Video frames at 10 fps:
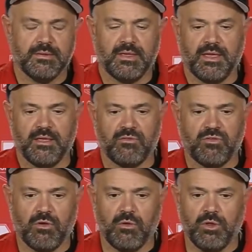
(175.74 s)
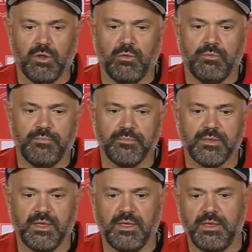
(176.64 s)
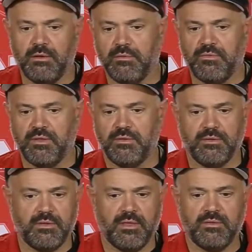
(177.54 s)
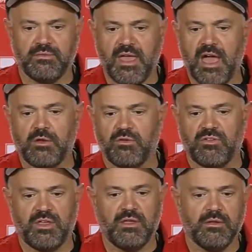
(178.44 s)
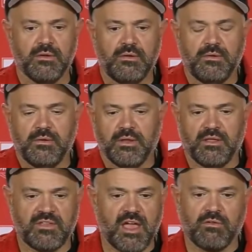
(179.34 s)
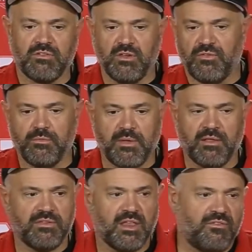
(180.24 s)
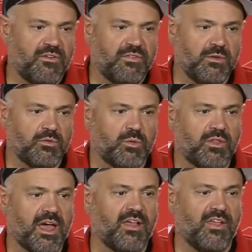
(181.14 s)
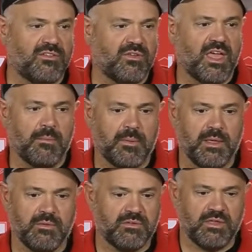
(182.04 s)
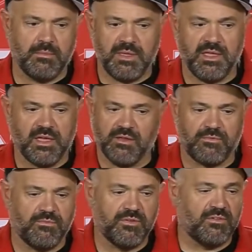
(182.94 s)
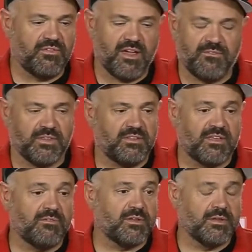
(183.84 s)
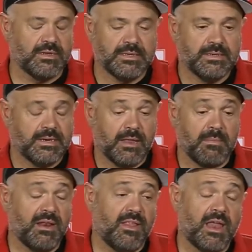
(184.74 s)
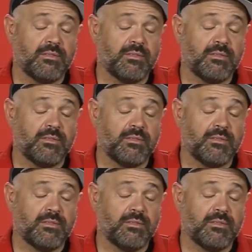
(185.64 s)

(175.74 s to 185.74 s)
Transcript: and so you know, you know, it, his accuracy his accuracy from outside of 50 was one of the highlights of camp. I mean, he was he, can kick it from 55, 57, and made a lot